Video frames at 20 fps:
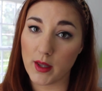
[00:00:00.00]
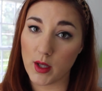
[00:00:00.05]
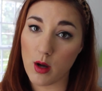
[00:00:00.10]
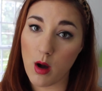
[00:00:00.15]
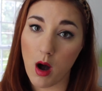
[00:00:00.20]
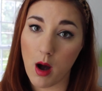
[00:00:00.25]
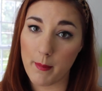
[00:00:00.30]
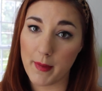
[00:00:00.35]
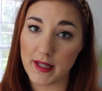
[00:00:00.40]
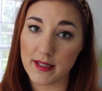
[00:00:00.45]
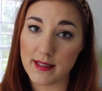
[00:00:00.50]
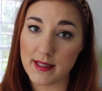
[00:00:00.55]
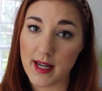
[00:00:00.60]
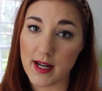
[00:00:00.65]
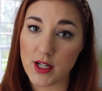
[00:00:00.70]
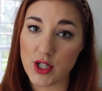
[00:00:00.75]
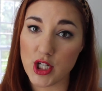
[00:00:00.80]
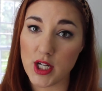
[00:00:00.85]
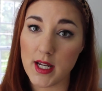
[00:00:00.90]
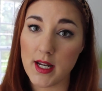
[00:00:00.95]
in the comment
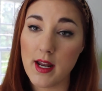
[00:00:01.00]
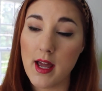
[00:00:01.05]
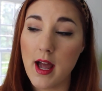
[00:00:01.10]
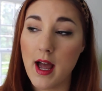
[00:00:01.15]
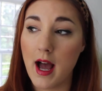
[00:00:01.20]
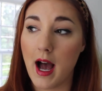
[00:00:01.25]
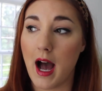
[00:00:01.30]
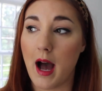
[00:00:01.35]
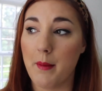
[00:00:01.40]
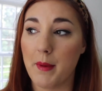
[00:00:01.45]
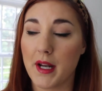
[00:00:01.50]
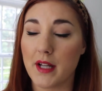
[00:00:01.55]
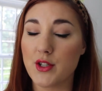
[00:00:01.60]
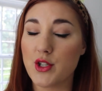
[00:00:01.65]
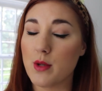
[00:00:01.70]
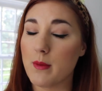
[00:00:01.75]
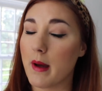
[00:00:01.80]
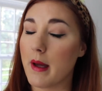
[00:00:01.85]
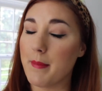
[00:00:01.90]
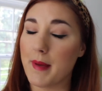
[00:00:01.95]
section, and I'll
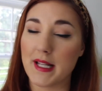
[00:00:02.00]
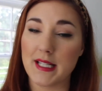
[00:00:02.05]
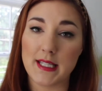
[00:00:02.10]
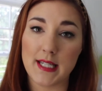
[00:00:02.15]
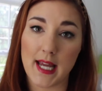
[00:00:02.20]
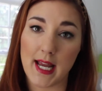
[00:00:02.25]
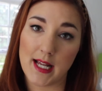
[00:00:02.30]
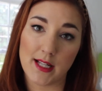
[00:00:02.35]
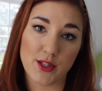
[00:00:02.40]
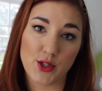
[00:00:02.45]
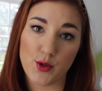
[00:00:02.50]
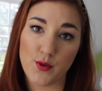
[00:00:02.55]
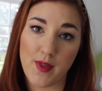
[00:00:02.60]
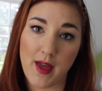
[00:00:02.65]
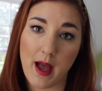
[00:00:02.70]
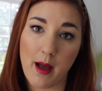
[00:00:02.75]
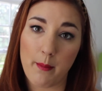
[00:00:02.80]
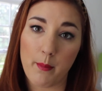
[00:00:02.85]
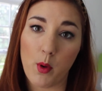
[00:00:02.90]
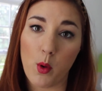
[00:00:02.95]
do my best to answer
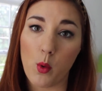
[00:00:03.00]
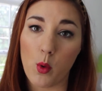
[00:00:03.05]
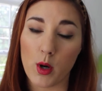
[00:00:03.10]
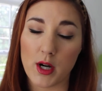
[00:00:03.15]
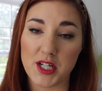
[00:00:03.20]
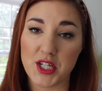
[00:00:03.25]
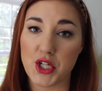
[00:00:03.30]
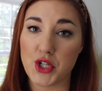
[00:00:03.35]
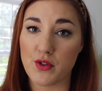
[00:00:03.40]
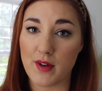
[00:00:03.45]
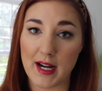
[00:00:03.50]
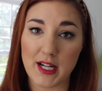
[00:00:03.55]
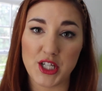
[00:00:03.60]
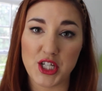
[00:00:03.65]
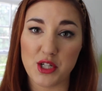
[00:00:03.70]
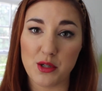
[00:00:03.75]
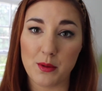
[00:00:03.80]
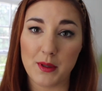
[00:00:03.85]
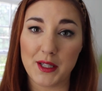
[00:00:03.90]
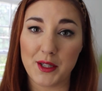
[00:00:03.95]
them or to
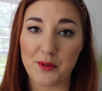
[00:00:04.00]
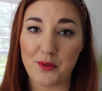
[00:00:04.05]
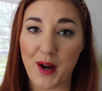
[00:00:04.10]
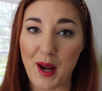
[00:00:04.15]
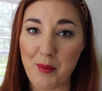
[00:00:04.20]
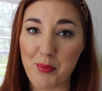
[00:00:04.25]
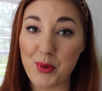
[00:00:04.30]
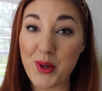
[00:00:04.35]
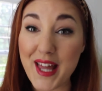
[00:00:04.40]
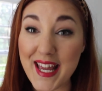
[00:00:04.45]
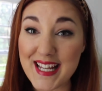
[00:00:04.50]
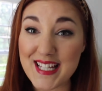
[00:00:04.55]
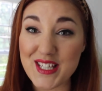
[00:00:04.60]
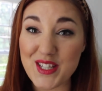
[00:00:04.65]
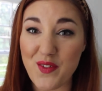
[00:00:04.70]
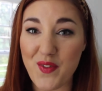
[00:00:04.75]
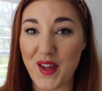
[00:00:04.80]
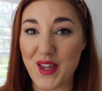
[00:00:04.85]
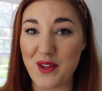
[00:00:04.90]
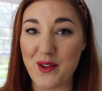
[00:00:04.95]
direct you in the right place
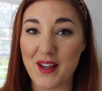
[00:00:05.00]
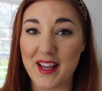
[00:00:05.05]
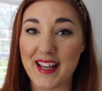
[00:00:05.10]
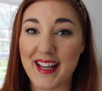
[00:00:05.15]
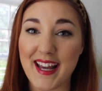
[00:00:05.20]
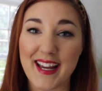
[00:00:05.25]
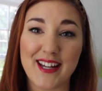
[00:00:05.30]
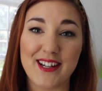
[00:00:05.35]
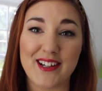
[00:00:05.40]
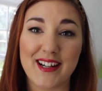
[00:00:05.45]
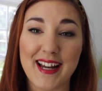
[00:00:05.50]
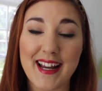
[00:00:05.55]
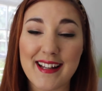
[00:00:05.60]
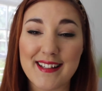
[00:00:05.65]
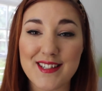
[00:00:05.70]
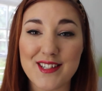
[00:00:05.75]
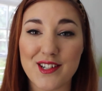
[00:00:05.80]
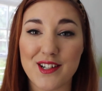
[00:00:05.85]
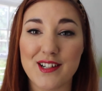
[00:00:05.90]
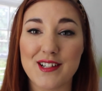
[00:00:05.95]
so that you can get your
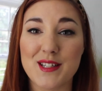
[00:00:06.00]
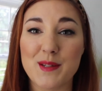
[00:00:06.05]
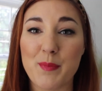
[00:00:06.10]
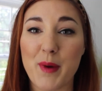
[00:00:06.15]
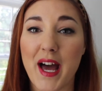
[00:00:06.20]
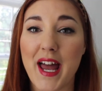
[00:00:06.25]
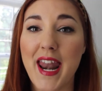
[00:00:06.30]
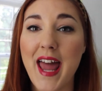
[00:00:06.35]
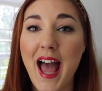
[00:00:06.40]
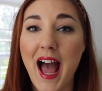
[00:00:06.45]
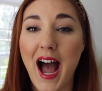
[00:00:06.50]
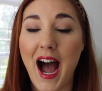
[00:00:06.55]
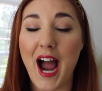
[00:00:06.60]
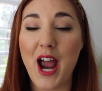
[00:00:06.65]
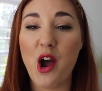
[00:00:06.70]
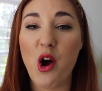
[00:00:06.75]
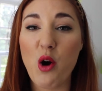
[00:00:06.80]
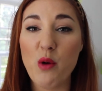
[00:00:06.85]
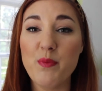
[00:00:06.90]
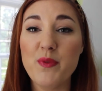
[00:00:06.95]
answers. But
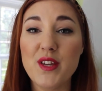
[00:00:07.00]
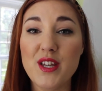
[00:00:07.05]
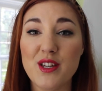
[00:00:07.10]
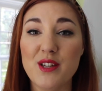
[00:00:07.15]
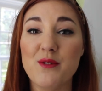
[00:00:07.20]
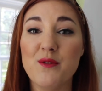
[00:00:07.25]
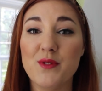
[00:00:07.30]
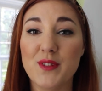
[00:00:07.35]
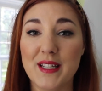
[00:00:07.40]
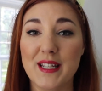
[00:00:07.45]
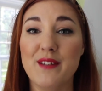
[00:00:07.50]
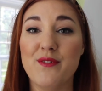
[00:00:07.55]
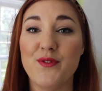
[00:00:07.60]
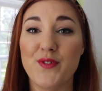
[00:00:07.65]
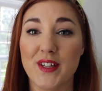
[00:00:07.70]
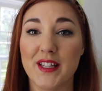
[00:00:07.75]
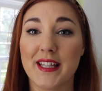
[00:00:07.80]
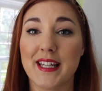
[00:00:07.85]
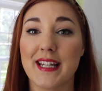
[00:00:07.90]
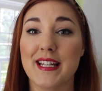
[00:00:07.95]
I hope that you leave
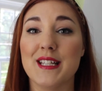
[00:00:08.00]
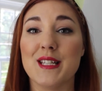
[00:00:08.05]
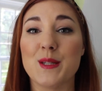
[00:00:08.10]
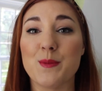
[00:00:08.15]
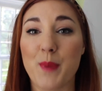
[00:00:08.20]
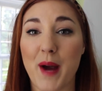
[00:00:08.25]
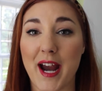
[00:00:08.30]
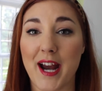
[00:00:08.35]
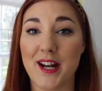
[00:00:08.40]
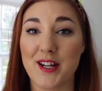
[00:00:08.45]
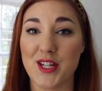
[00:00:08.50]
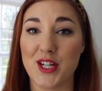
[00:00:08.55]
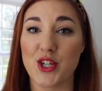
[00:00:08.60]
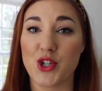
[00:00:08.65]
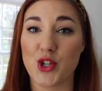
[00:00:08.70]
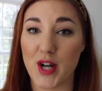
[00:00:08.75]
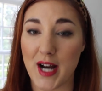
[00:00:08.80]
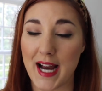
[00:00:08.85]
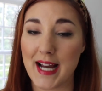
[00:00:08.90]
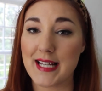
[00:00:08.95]
feeling inspired to
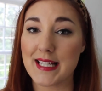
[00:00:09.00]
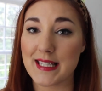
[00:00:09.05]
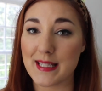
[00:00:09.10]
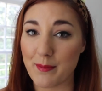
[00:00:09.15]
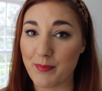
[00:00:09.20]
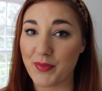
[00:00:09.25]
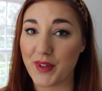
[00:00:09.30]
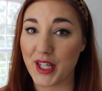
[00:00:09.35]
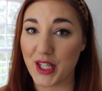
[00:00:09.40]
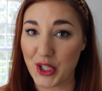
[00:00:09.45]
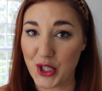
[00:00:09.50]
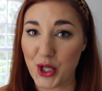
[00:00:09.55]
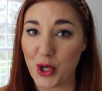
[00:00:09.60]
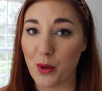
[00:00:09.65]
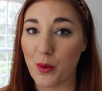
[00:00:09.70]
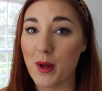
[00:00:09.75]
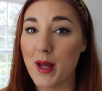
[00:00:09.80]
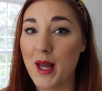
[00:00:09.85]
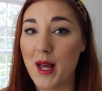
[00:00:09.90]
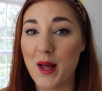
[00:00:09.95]
try something
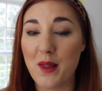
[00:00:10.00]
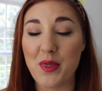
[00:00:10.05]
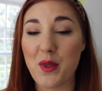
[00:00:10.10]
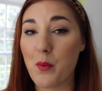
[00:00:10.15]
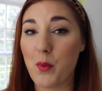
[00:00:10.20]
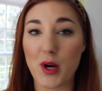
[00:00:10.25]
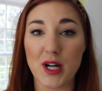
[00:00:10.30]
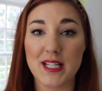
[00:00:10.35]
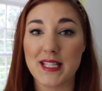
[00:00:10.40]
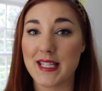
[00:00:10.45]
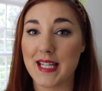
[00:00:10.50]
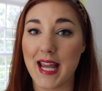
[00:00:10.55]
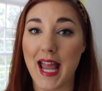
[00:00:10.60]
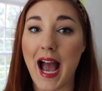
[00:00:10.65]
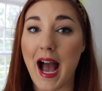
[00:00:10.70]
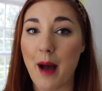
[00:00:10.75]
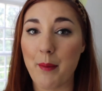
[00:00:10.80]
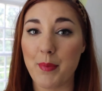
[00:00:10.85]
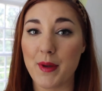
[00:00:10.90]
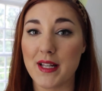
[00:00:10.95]
new. The worst thing
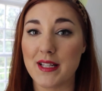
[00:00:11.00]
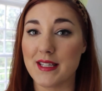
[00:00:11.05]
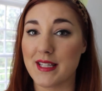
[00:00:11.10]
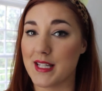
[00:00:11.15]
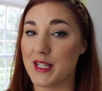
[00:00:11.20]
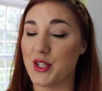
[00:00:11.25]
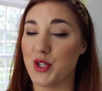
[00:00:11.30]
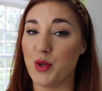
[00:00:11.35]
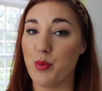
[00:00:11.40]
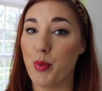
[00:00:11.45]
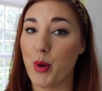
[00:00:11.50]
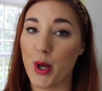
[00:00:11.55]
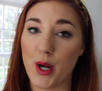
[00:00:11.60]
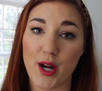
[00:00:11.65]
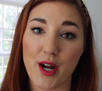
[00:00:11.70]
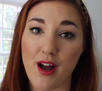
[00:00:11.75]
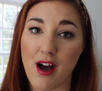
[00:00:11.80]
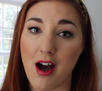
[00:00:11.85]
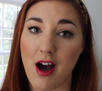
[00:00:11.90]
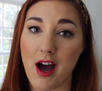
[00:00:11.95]
happens is you put
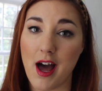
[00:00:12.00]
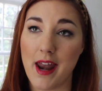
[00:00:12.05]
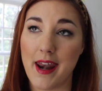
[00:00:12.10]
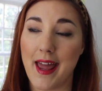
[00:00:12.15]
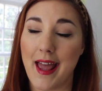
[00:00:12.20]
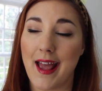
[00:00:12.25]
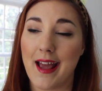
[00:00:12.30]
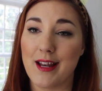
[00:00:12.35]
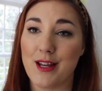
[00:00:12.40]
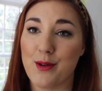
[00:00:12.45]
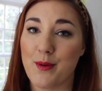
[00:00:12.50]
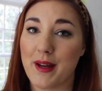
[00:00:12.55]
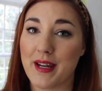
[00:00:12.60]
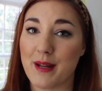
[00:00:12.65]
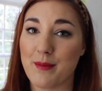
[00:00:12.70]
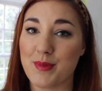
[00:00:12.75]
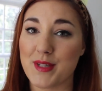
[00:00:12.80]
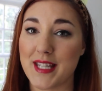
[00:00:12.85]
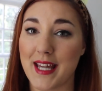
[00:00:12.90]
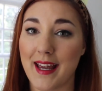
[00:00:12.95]
it on and you end
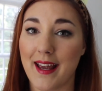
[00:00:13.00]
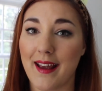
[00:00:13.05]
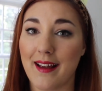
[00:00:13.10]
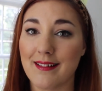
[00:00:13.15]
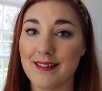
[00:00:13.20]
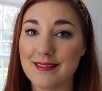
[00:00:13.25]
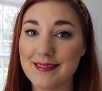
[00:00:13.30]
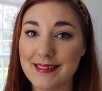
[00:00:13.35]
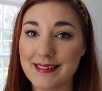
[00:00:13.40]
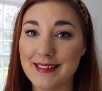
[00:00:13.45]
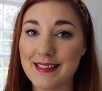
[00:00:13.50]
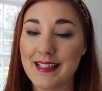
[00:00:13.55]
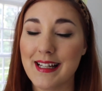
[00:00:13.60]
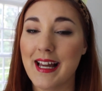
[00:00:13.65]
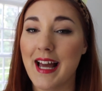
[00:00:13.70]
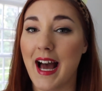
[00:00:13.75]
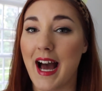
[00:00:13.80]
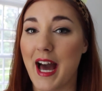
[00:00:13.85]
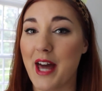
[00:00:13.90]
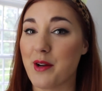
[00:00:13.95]
up saying, I
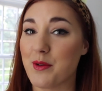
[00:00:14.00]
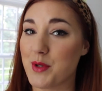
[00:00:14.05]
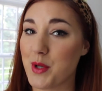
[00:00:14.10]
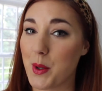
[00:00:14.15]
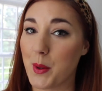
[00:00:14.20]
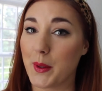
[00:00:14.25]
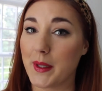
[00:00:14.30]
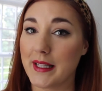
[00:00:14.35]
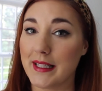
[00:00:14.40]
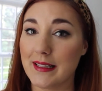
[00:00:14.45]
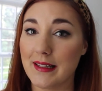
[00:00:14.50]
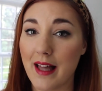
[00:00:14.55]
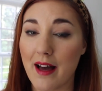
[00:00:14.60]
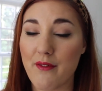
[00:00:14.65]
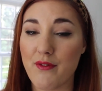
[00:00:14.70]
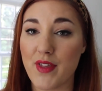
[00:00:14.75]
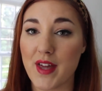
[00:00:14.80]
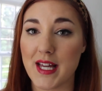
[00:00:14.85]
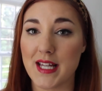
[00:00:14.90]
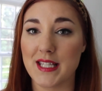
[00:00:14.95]
don't totally
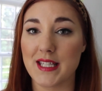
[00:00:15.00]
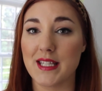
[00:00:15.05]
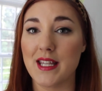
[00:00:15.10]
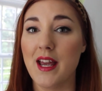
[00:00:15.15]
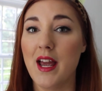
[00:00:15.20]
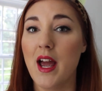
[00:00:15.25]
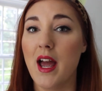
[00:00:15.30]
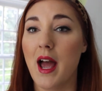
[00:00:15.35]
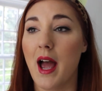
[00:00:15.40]
love this.